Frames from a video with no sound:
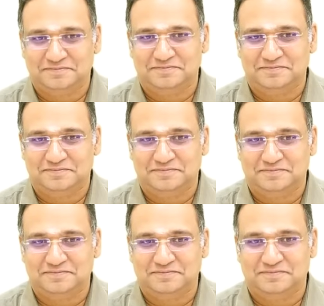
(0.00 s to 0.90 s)

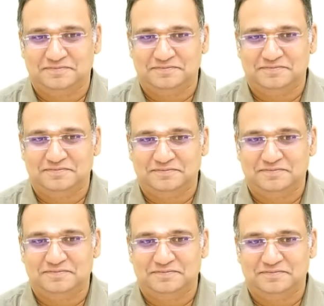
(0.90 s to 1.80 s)

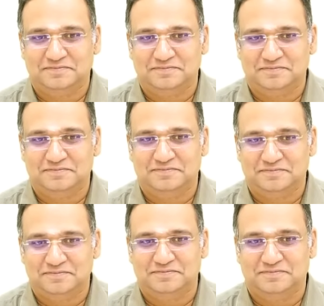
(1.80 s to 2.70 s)

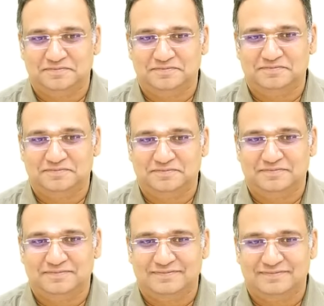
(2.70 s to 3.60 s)

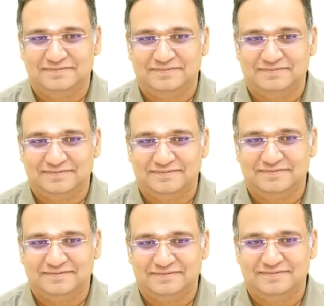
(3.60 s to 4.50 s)

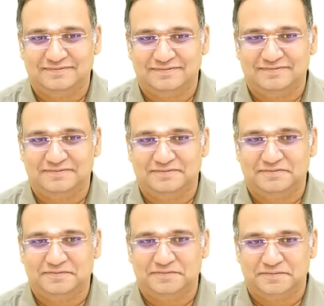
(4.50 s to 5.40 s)

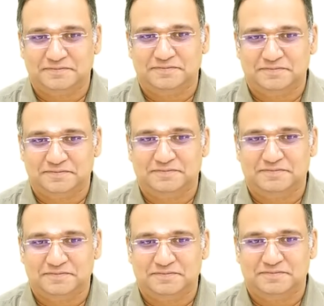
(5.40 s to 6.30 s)

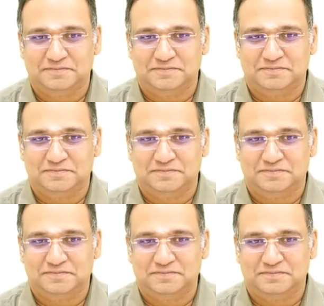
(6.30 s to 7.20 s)

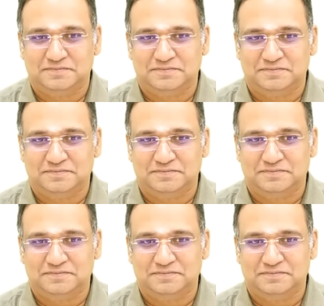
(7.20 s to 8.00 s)
This person isn't speaking.